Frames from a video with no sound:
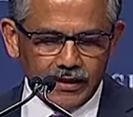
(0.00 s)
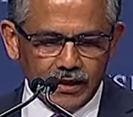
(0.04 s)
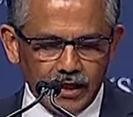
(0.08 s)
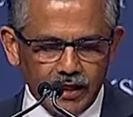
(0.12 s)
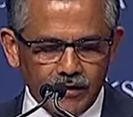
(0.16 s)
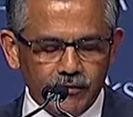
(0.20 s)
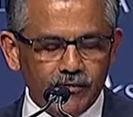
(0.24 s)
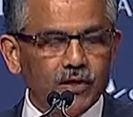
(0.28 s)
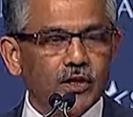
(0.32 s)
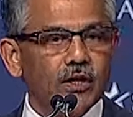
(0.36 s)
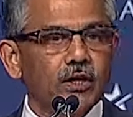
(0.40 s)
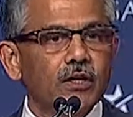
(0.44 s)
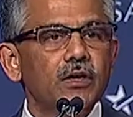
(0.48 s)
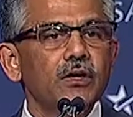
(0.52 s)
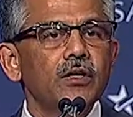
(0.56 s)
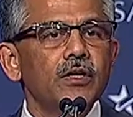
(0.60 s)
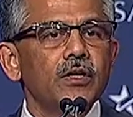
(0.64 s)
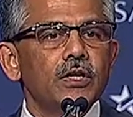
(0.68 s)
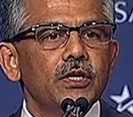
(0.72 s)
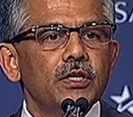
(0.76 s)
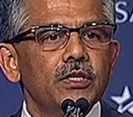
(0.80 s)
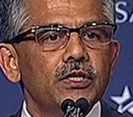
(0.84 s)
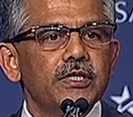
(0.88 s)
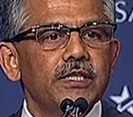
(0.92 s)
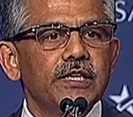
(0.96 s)
Governor
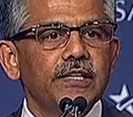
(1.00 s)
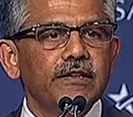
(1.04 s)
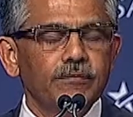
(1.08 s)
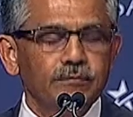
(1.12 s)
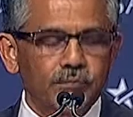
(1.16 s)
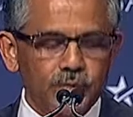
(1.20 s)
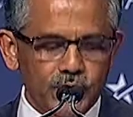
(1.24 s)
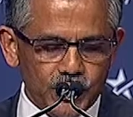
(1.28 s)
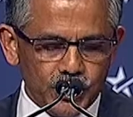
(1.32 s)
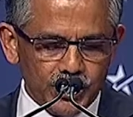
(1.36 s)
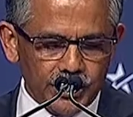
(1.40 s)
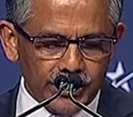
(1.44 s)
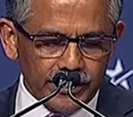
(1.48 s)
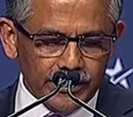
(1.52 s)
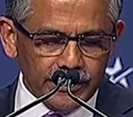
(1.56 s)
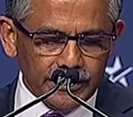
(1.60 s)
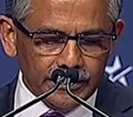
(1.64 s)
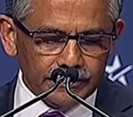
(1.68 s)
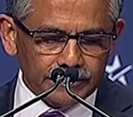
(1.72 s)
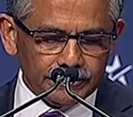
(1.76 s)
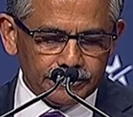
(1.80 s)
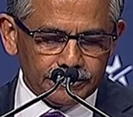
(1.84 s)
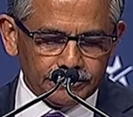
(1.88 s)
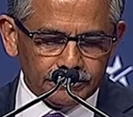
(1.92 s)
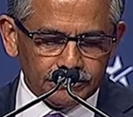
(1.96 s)
Steve Beshear,
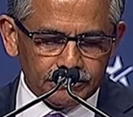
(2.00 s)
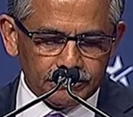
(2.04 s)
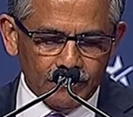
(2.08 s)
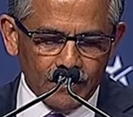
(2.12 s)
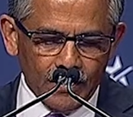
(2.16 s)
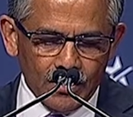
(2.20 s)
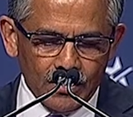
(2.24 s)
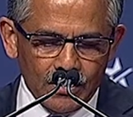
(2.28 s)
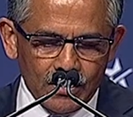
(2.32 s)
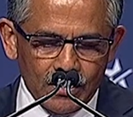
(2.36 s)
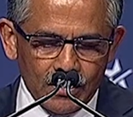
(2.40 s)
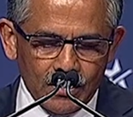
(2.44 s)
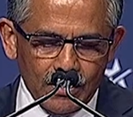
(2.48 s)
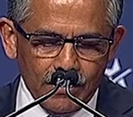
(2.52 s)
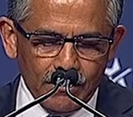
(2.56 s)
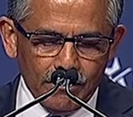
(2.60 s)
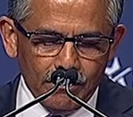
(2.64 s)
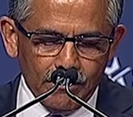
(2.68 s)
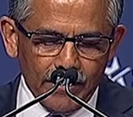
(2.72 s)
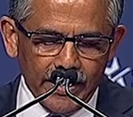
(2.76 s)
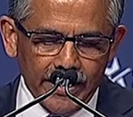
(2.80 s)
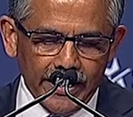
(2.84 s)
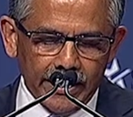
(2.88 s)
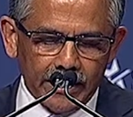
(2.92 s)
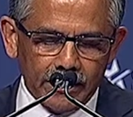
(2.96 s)

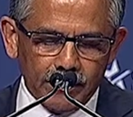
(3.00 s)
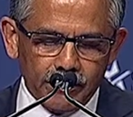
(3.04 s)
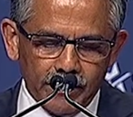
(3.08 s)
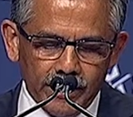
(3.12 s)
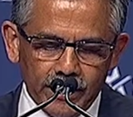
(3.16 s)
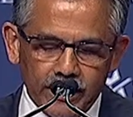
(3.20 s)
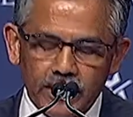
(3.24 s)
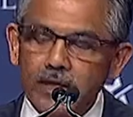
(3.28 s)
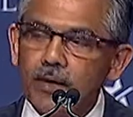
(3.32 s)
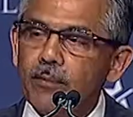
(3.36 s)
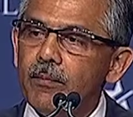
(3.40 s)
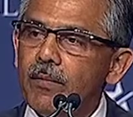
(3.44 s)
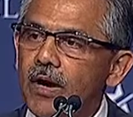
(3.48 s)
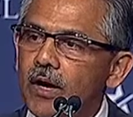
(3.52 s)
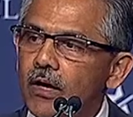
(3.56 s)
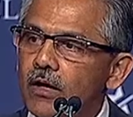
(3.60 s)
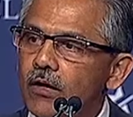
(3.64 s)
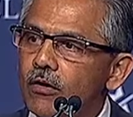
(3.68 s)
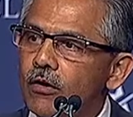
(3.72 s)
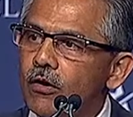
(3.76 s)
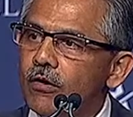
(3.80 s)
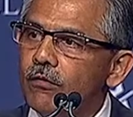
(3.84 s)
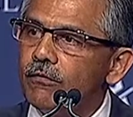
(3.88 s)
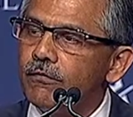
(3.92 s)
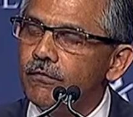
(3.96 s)
Mike McNamara
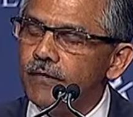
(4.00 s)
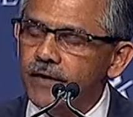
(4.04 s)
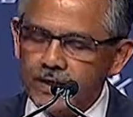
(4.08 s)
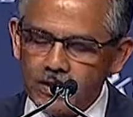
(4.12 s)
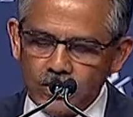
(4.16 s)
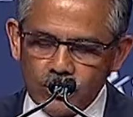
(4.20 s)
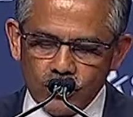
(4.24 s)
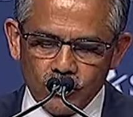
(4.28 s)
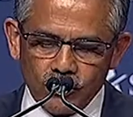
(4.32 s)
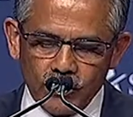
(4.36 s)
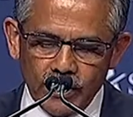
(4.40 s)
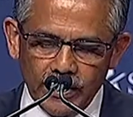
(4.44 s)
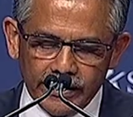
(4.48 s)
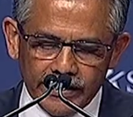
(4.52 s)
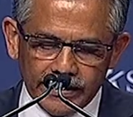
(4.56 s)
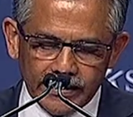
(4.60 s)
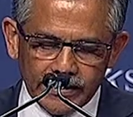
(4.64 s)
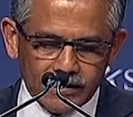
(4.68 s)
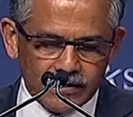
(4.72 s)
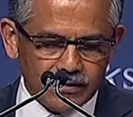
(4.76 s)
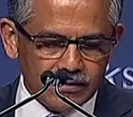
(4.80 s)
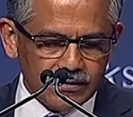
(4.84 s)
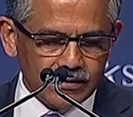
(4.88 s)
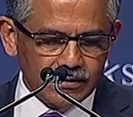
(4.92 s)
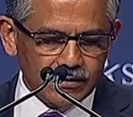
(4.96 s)
of
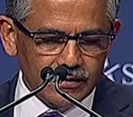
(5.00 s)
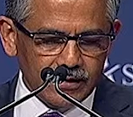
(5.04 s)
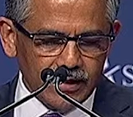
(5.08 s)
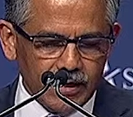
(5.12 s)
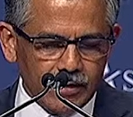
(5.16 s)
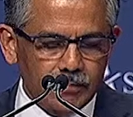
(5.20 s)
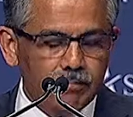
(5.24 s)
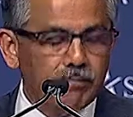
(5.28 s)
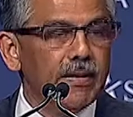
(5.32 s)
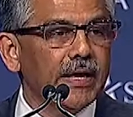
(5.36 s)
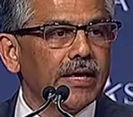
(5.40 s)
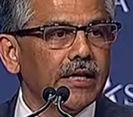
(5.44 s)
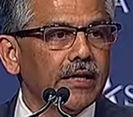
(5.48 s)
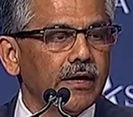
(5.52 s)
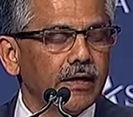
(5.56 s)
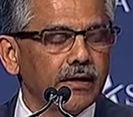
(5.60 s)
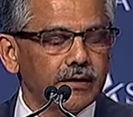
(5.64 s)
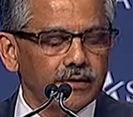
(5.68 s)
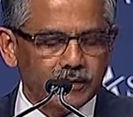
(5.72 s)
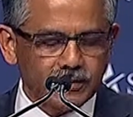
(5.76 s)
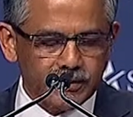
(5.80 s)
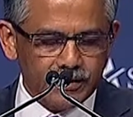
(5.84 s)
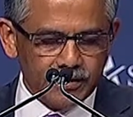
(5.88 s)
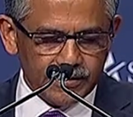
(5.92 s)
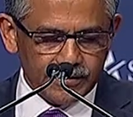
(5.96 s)
Flextronics, and many
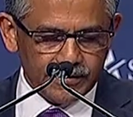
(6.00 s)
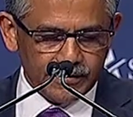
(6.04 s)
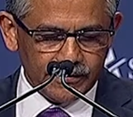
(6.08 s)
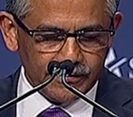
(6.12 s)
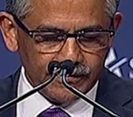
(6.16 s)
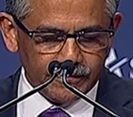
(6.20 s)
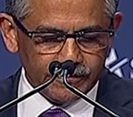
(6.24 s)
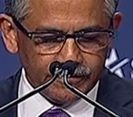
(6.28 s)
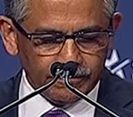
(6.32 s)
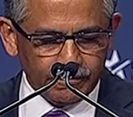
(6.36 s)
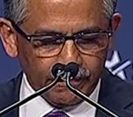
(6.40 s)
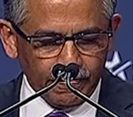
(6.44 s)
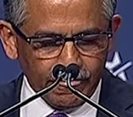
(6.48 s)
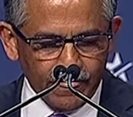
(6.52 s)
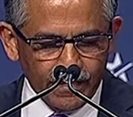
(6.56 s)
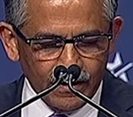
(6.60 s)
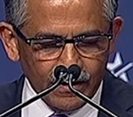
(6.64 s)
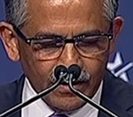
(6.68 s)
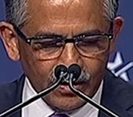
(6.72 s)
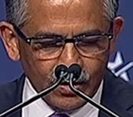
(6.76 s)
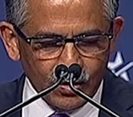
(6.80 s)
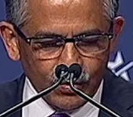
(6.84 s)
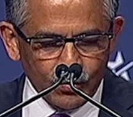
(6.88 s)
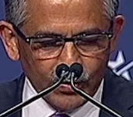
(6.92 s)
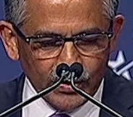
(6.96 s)
others.
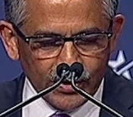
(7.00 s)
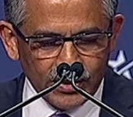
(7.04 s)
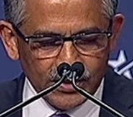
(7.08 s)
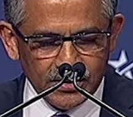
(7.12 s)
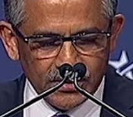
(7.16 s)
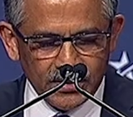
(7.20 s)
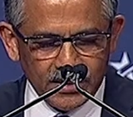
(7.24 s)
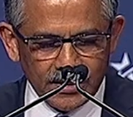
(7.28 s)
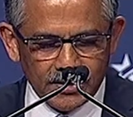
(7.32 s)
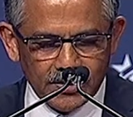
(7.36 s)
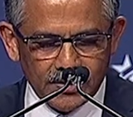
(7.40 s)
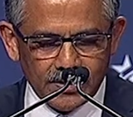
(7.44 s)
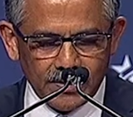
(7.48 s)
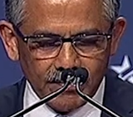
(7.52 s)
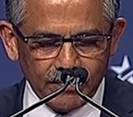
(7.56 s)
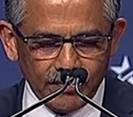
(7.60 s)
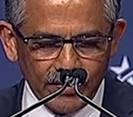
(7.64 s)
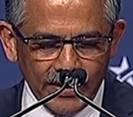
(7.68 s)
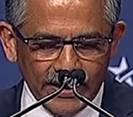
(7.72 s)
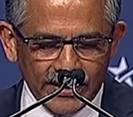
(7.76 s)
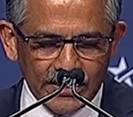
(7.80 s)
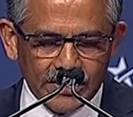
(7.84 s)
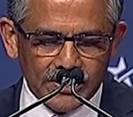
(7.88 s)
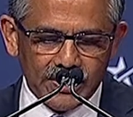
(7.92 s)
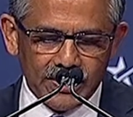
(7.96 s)
We discussed
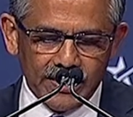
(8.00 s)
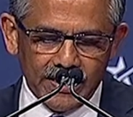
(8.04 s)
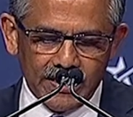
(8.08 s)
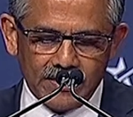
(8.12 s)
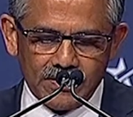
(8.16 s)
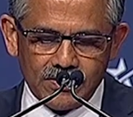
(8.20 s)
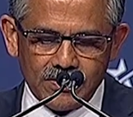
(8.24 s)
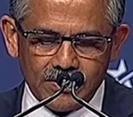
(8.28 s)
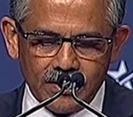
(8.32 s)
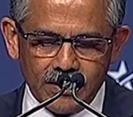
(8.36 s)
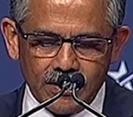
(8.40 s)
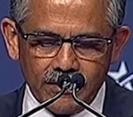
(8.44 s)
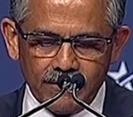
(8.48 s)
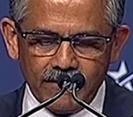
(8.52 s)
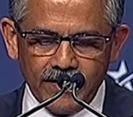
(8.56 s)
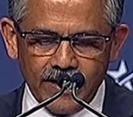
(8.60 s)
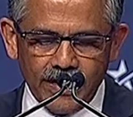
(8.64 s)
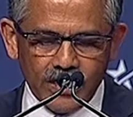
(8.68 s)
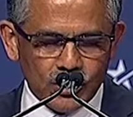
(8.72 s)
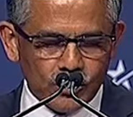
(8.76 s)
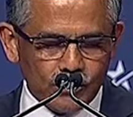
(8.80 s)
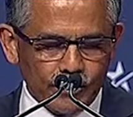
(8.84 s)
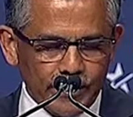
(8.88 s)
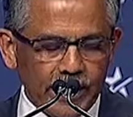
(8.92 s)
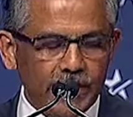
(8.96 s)
supply chains and
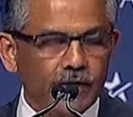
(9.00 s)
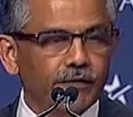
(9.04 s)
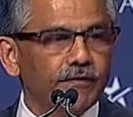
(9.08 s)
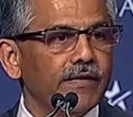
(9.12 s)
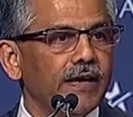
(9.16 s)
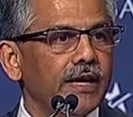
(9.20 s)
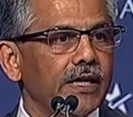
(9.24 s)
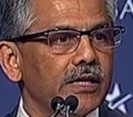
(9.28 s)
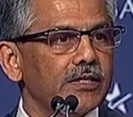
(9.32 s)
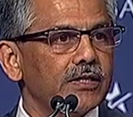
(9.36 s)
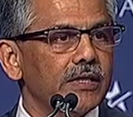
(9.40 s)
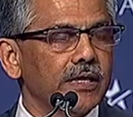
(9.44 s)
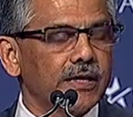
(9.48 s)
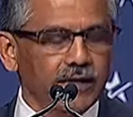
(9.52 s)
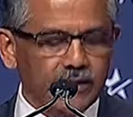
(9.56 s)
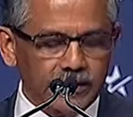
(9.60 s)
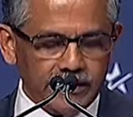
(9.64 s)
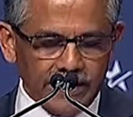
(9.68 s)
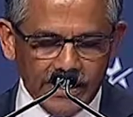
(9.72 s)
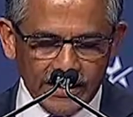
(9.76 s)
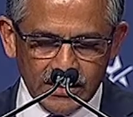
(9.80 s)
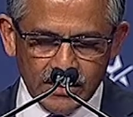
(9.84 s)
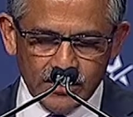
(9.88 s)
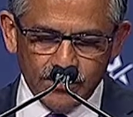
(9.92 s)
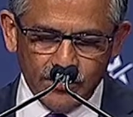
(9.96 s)
advanced manufacturing
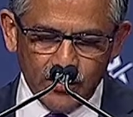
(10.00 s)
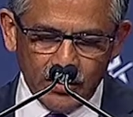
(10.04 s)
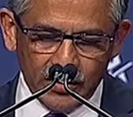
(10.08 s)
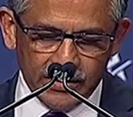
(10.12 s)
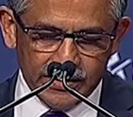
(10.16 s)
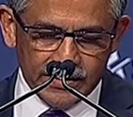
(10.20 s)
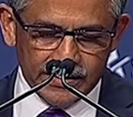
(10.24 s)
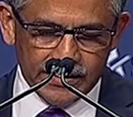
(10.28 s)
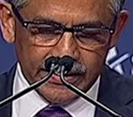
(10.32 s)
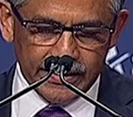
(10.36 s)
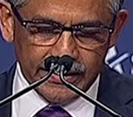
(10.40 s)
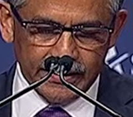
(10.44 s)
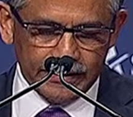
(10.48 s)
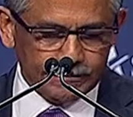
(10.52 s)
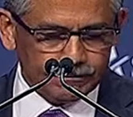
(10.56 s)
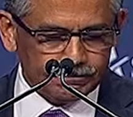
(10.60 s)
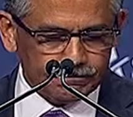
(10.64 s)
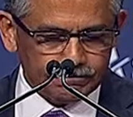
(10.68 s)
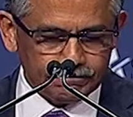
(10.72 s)
tax policy,